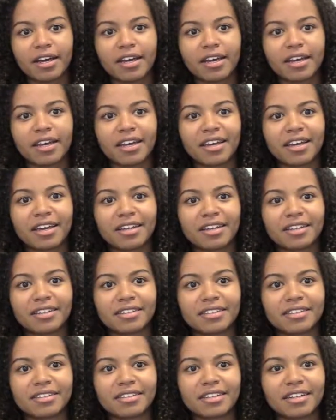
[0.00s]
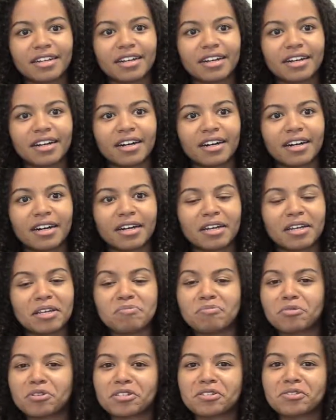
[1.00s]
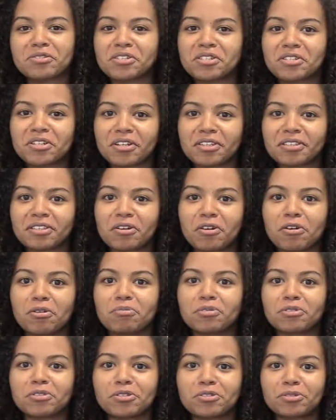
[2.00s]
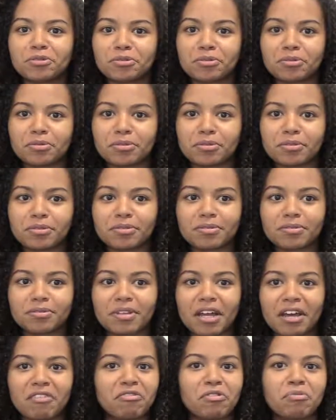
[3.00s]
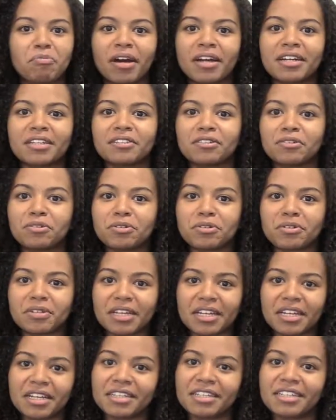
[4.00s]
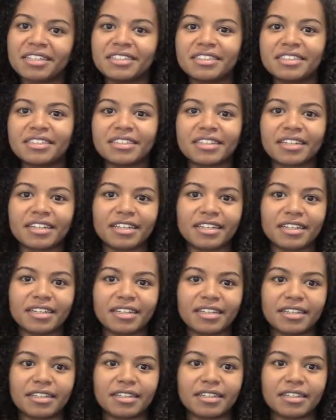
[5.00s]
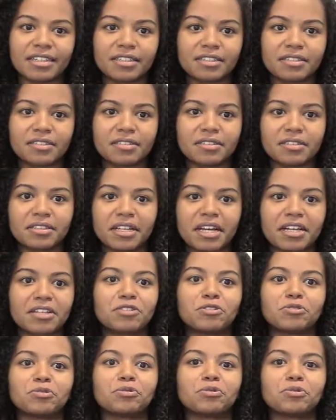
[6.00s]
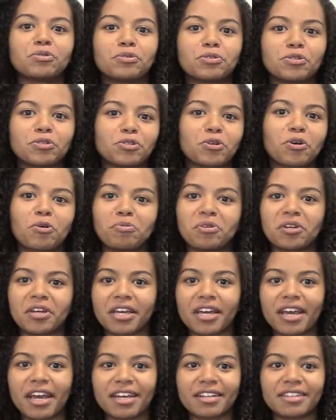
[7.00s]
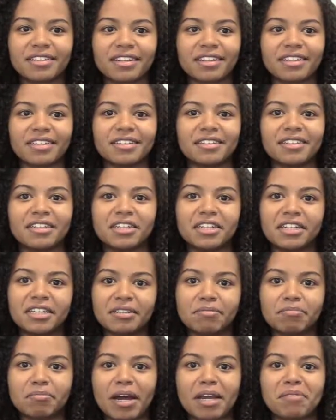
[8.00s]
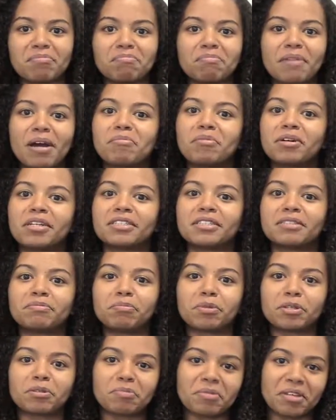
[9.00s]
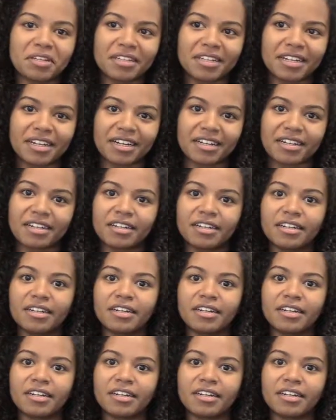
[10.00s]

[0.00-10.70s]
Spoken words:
And in Brazil, it's not common to everybody know English and like to communicate and learn. My mother put me in a